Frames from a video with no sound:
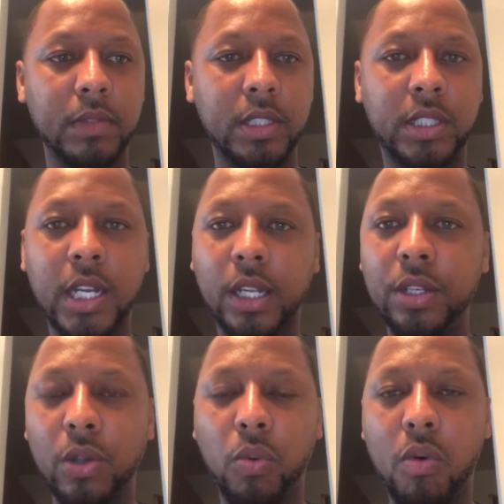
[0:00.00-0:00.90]

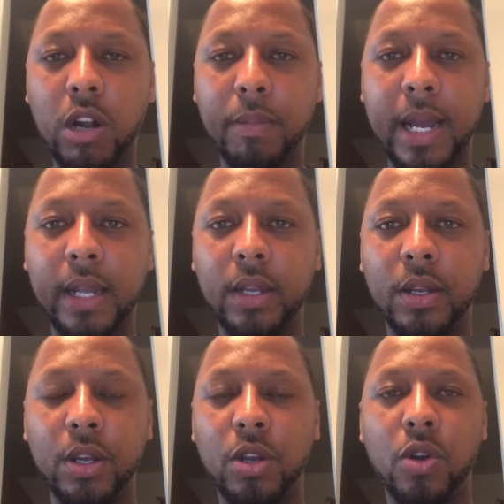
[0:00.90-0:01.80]
second-year quarterback
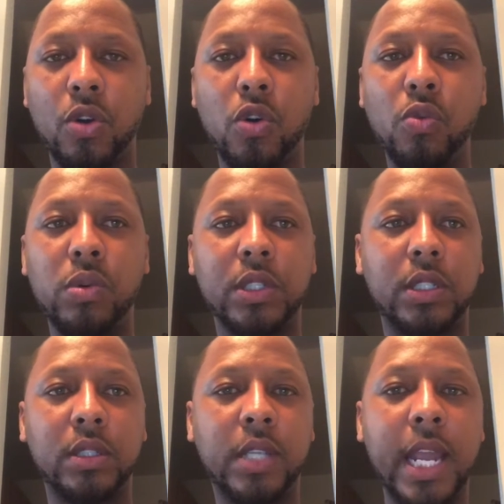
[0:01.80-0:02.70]
who was
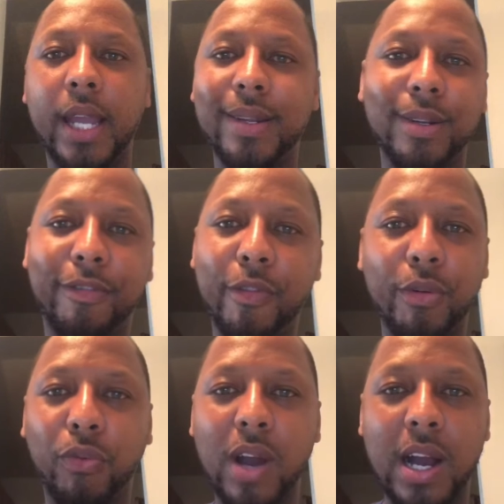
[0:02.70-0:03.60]
taken in the 4th
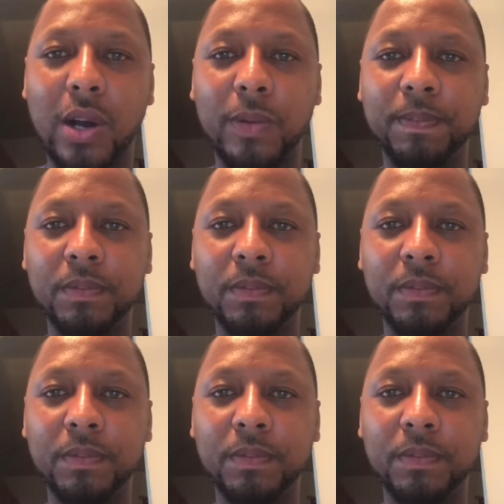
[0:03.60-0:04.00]
round,